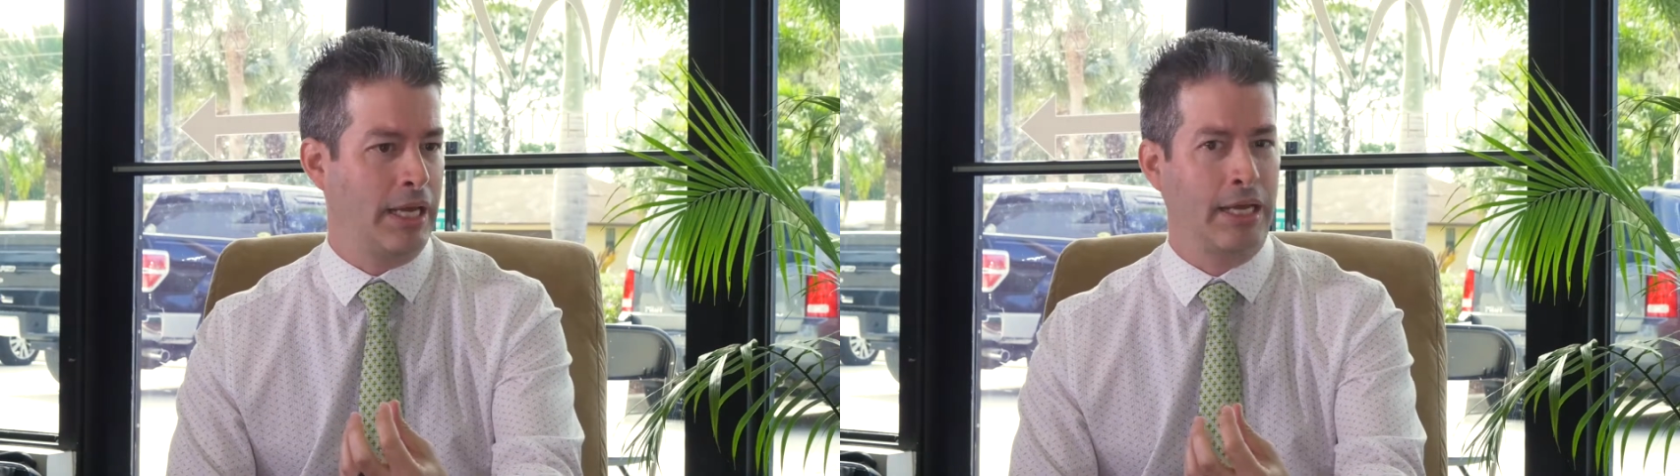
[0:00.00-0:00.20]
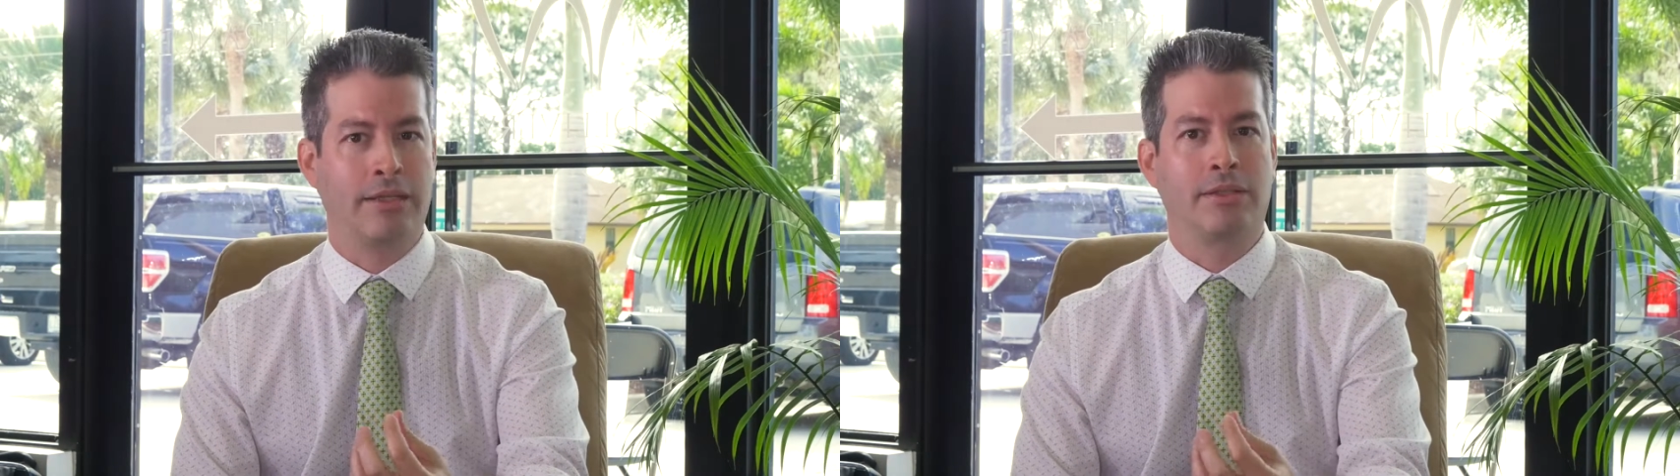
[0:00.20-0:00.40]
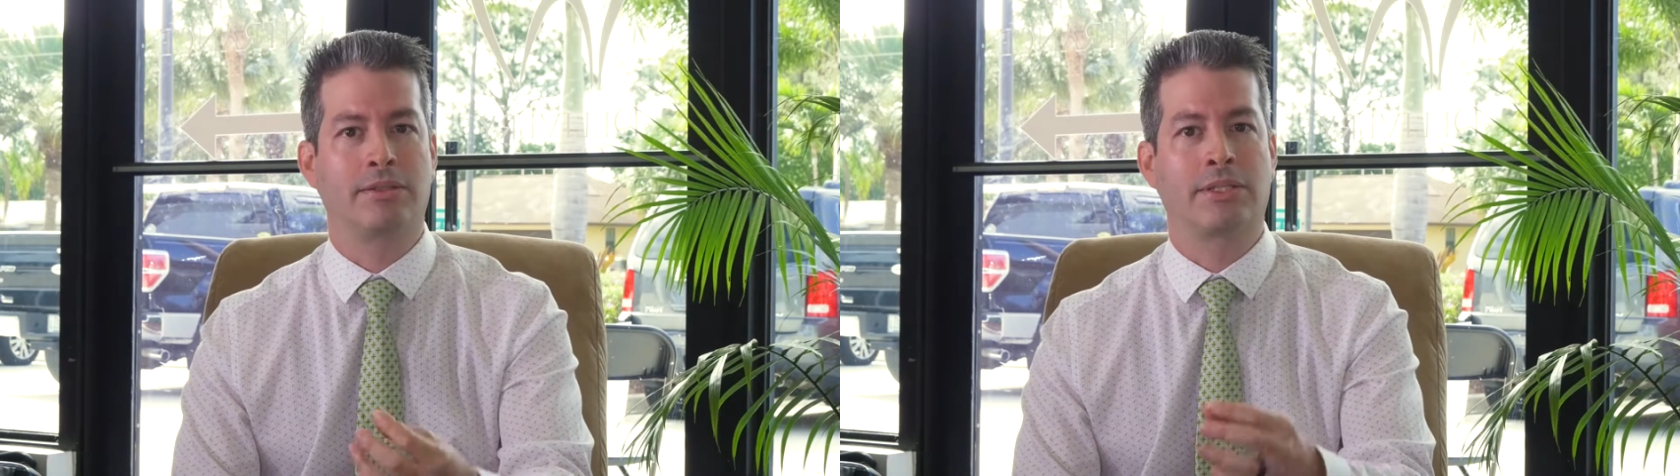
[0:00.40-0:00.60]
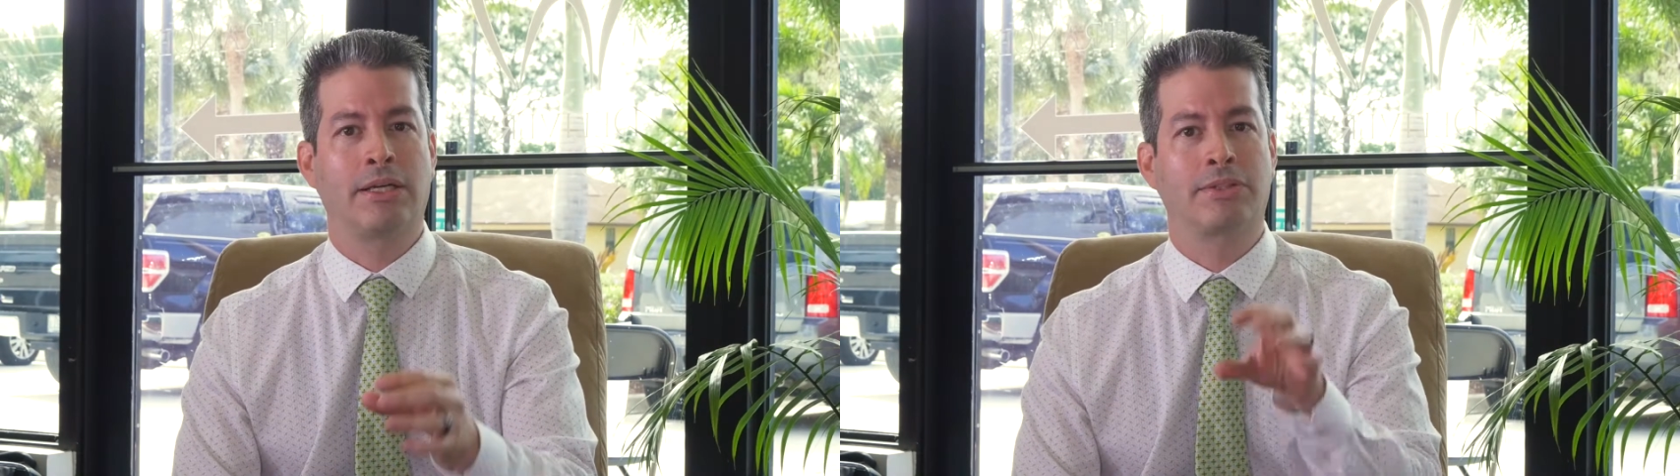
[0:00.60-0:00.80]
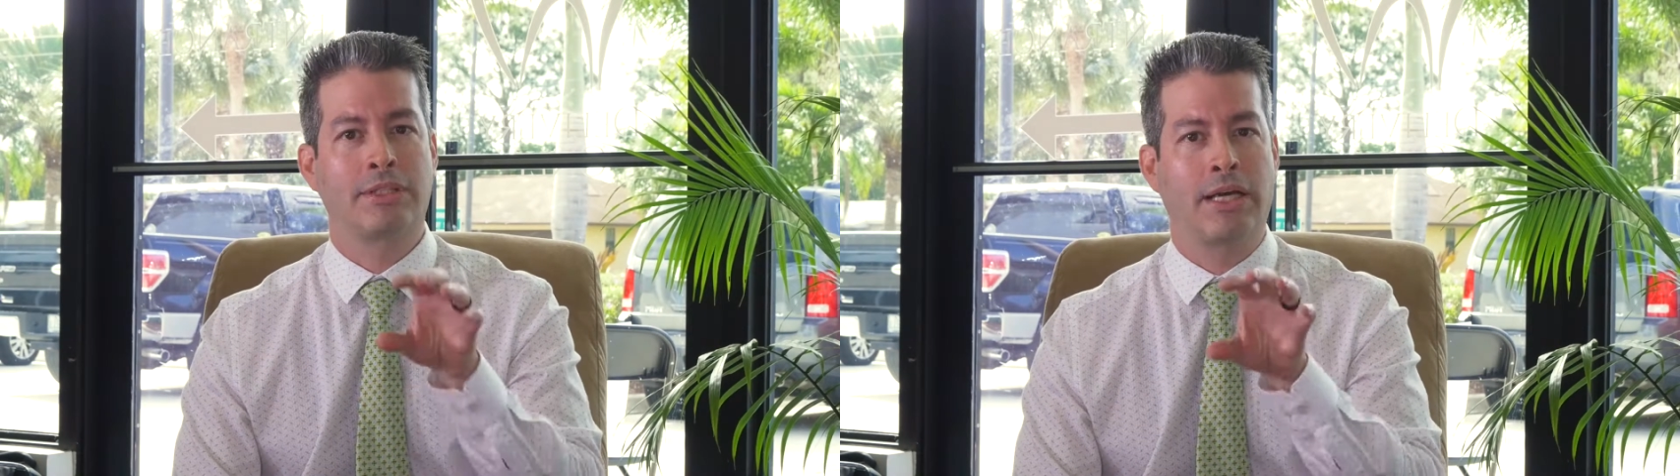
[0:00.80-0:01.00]
and the
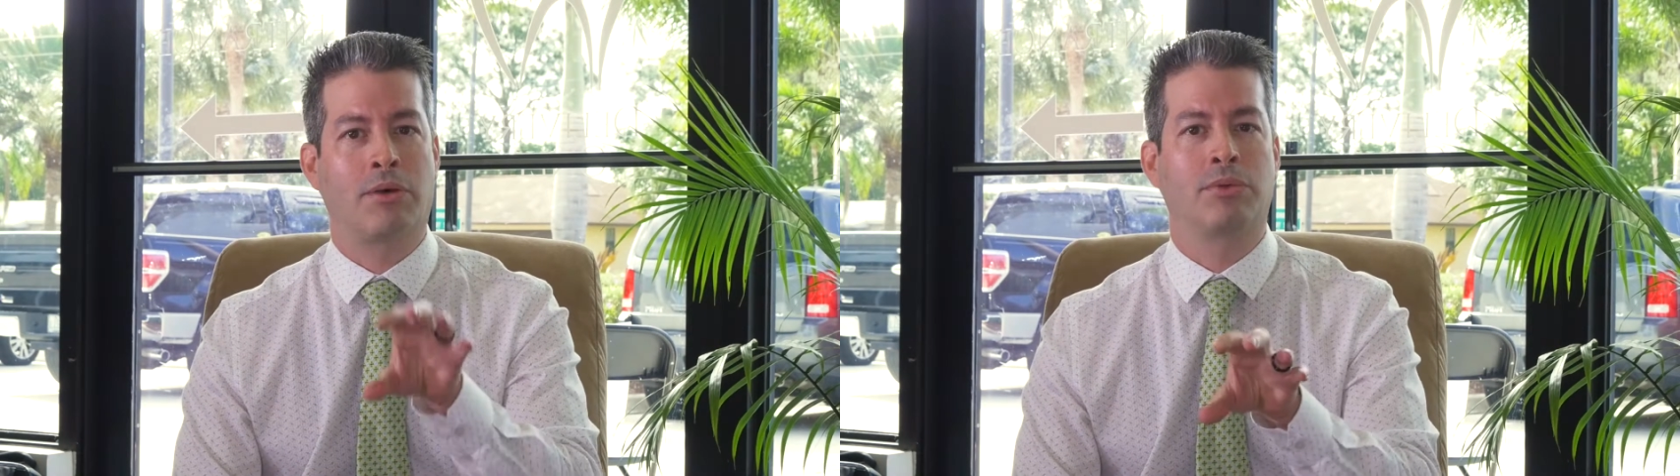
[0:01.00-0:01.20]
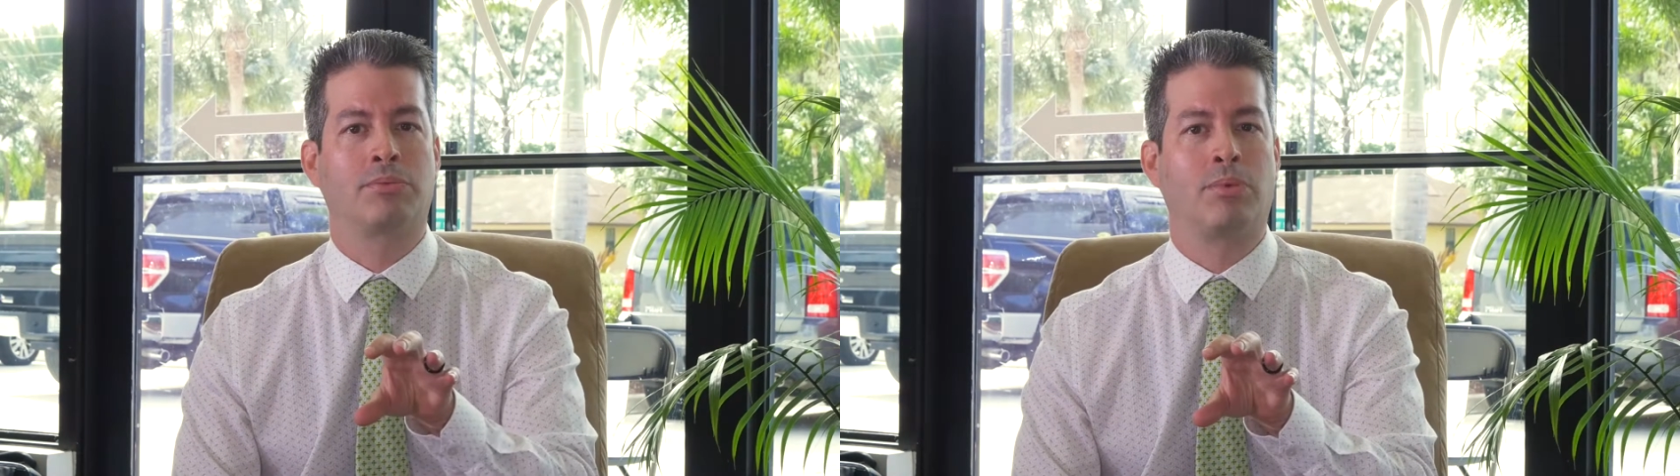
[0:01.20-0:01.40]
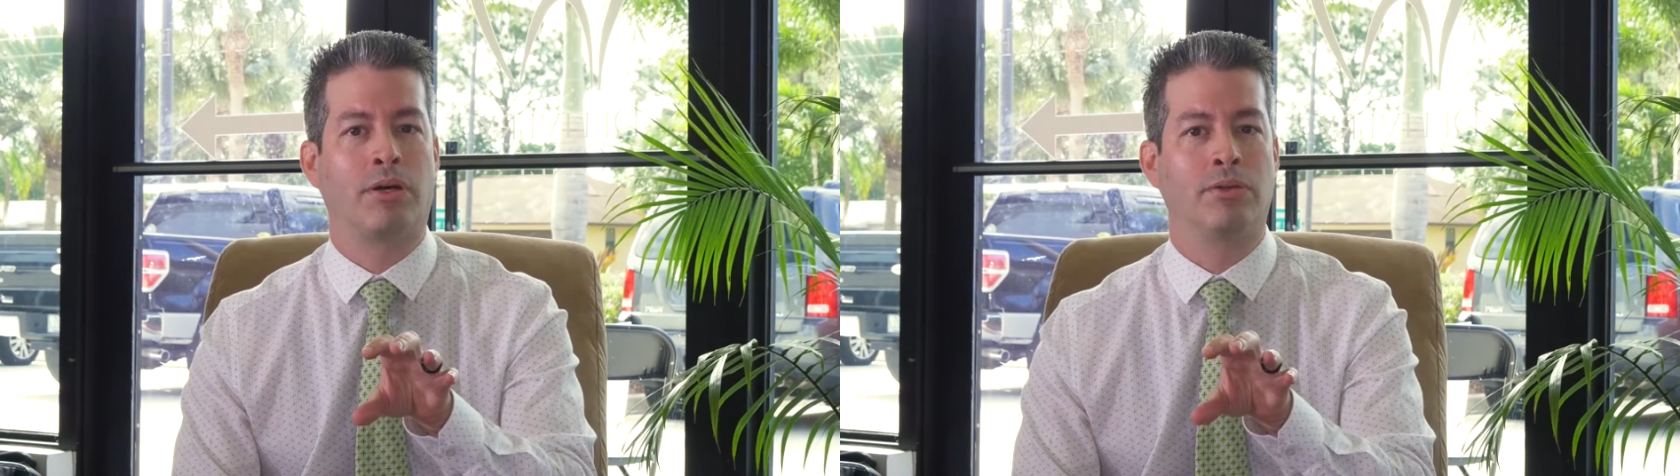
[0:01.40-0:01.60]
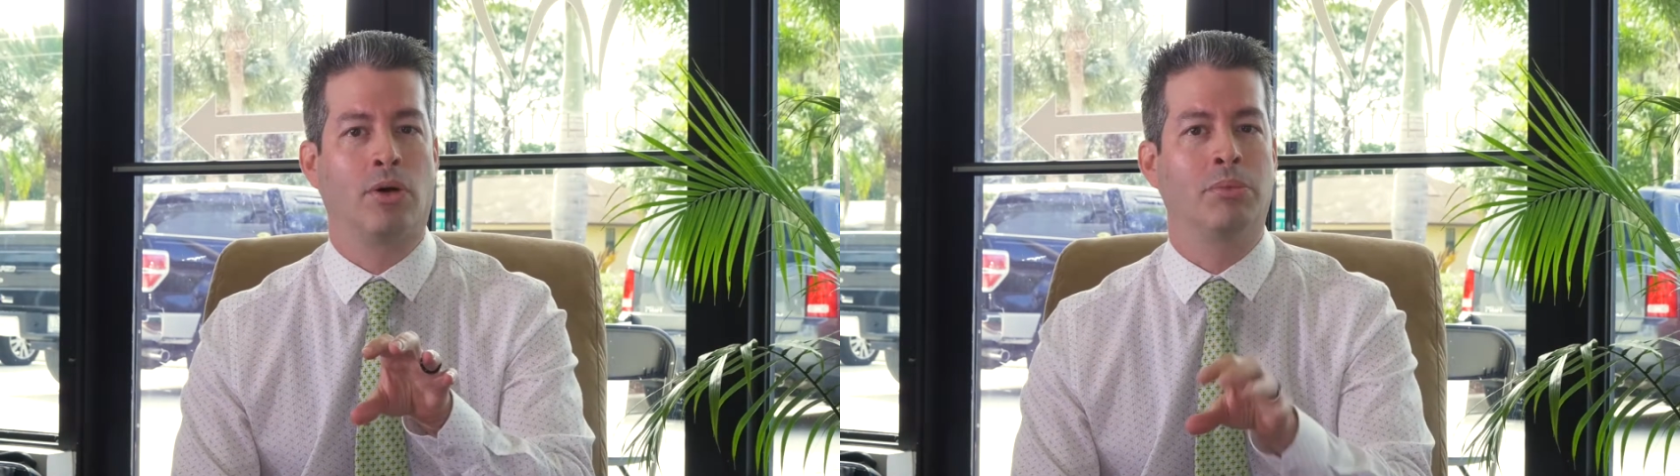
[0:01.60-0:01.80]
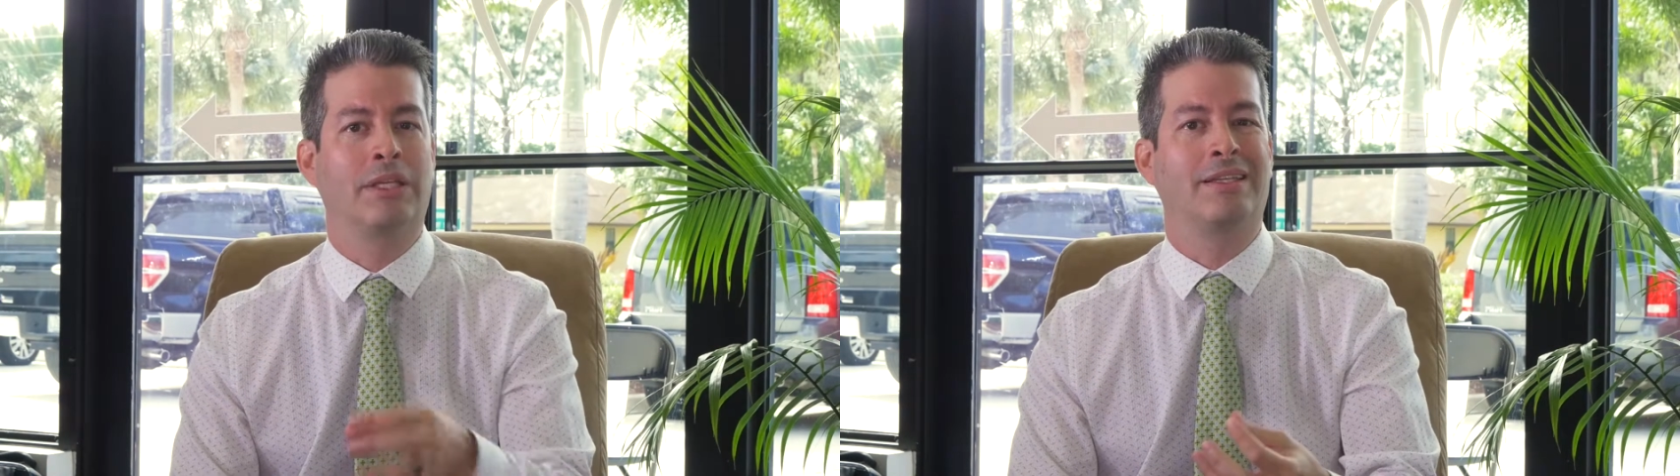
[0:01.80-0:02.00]
cells cannot respond
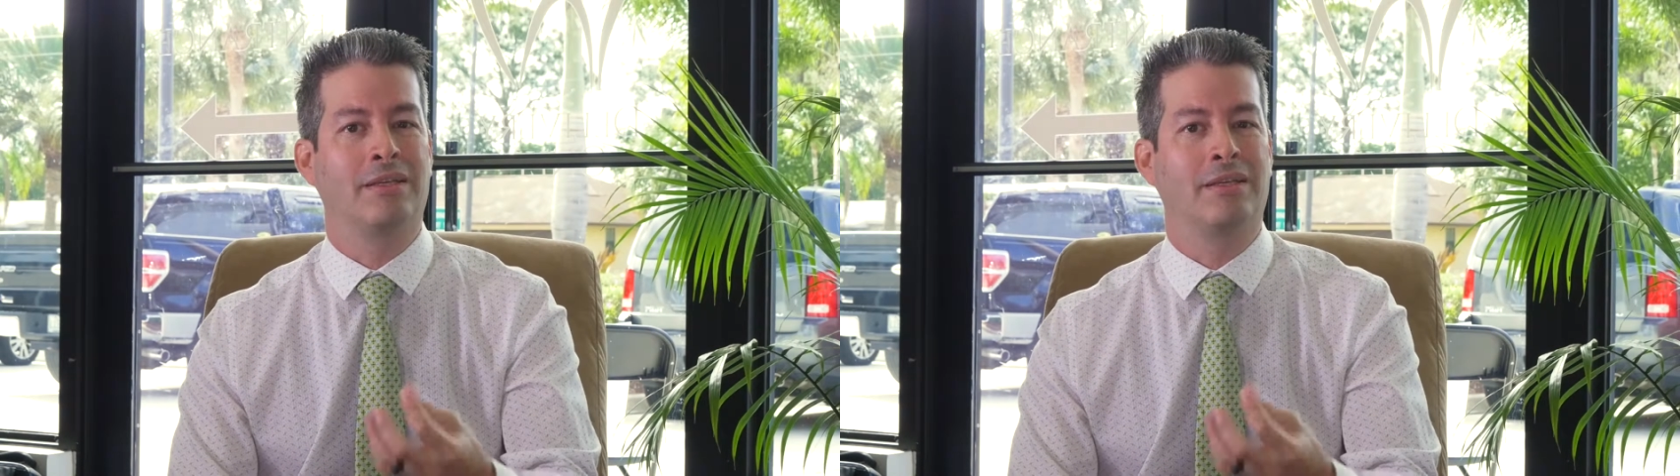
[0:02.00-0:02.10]
normally.